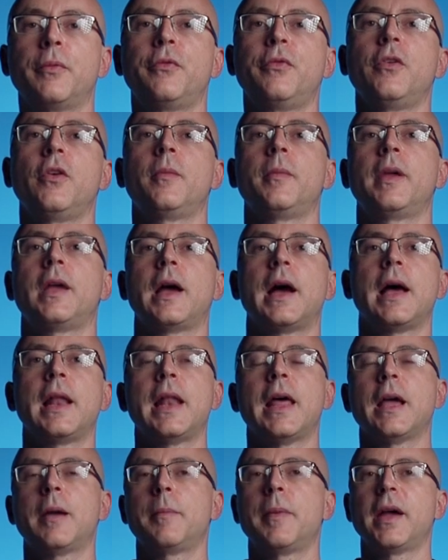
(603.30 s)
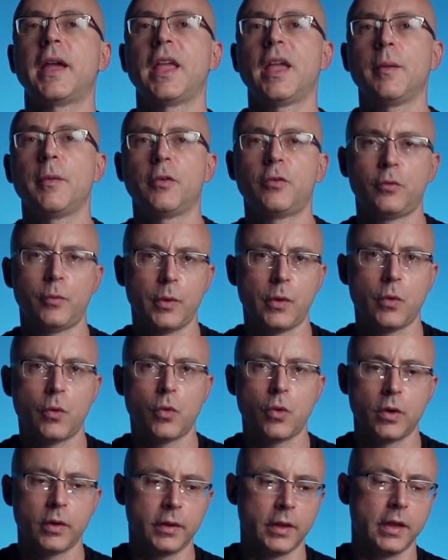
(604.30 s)
filming, I like my camera to
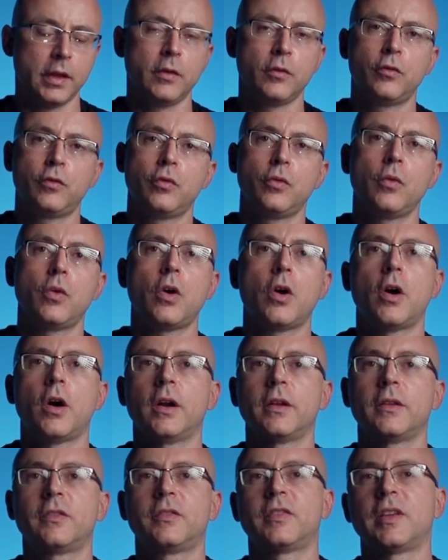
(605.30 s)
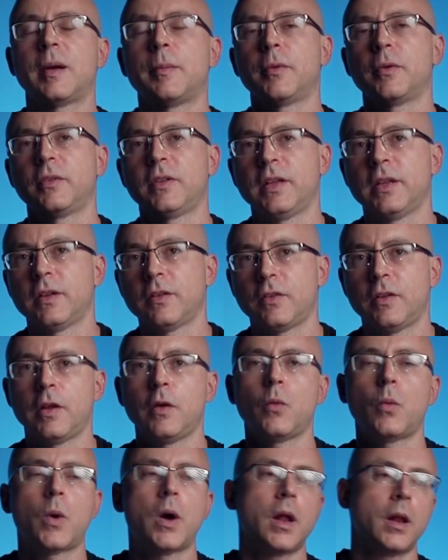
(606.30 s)
record in 2 cards simultaneously,
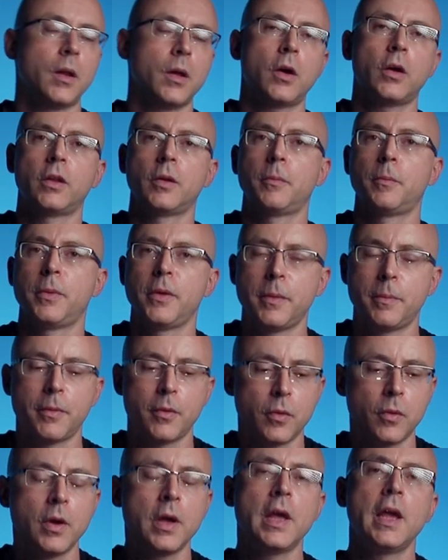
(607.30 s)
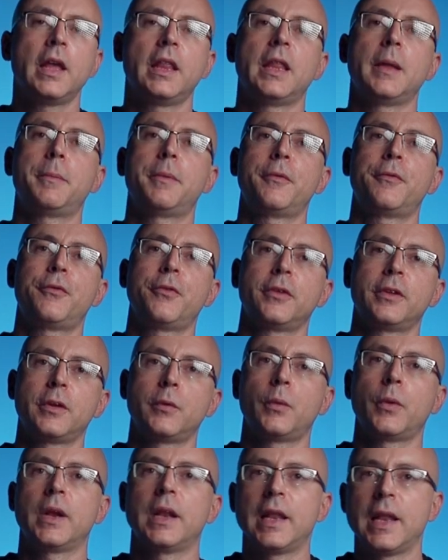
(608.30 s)
while other people, they prefer the
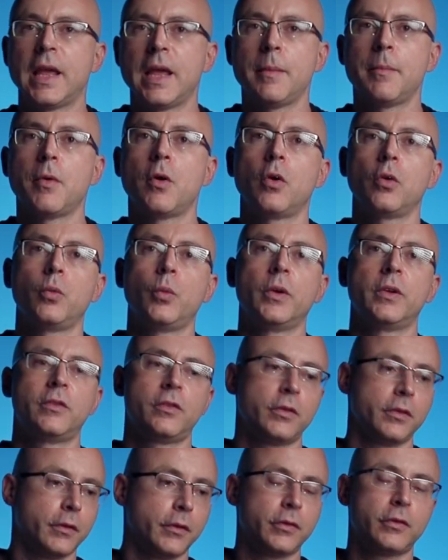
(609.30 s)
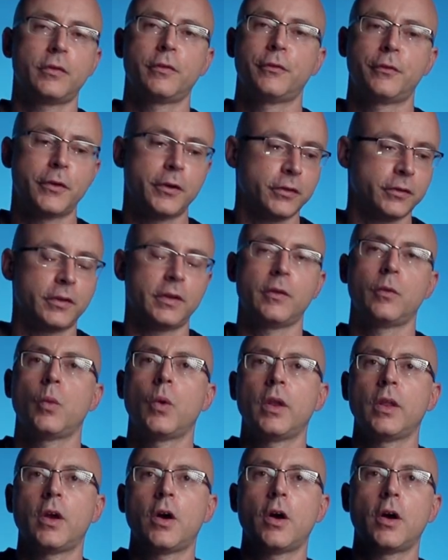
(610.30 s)
relay mode, which is first
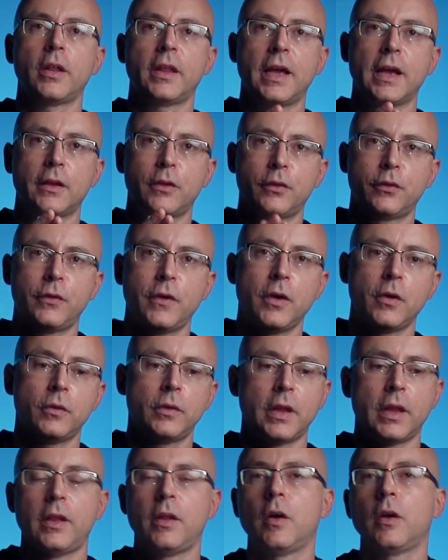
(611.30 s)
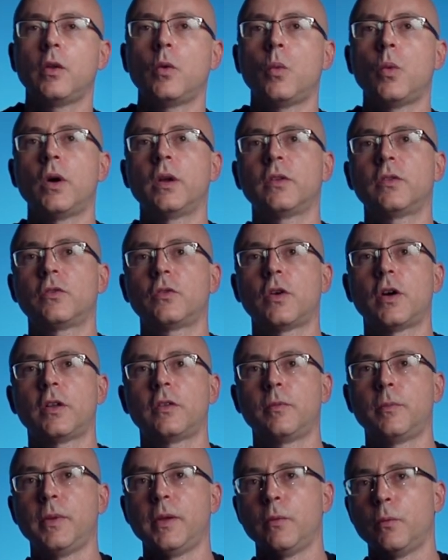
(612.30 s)
one card gets filled and the other one
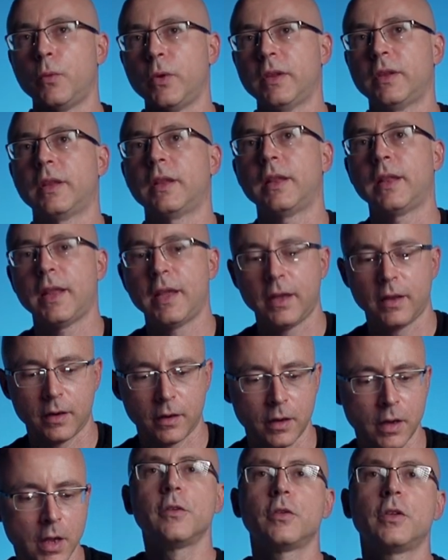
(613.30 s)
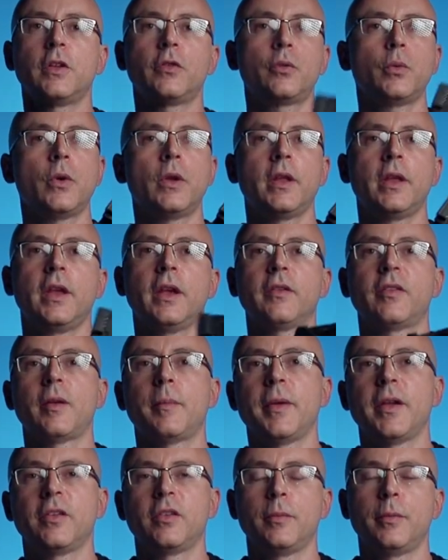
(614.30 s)
starts being written later. So this one here, as I
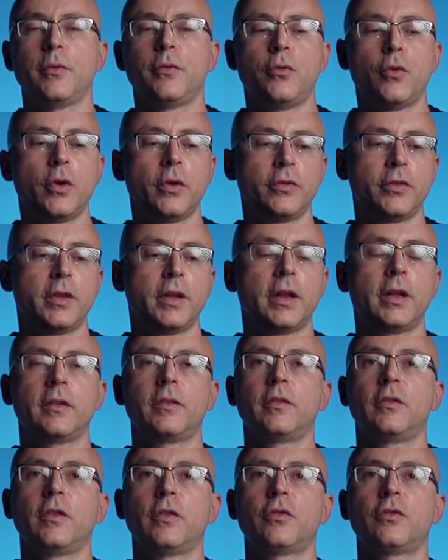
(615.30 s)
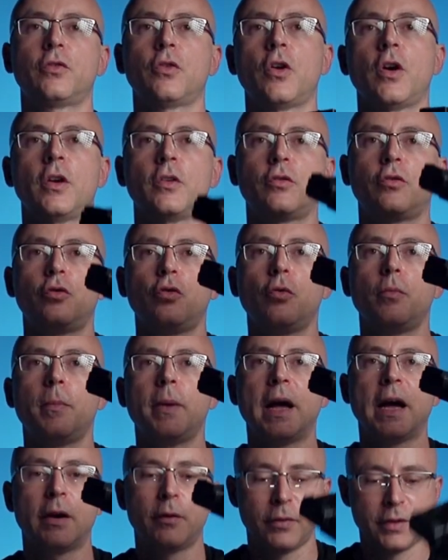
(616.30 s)
mentioned before, is gonna discharge 2
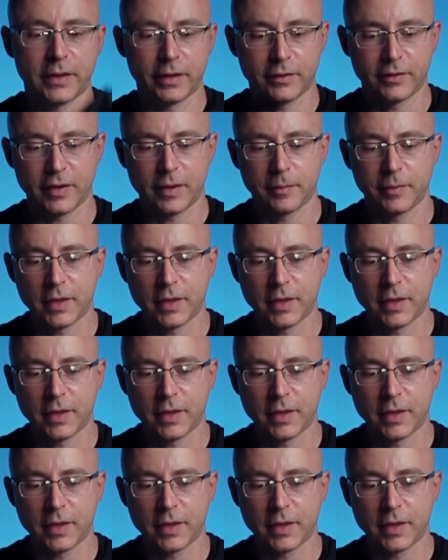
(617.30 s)
batteries at the same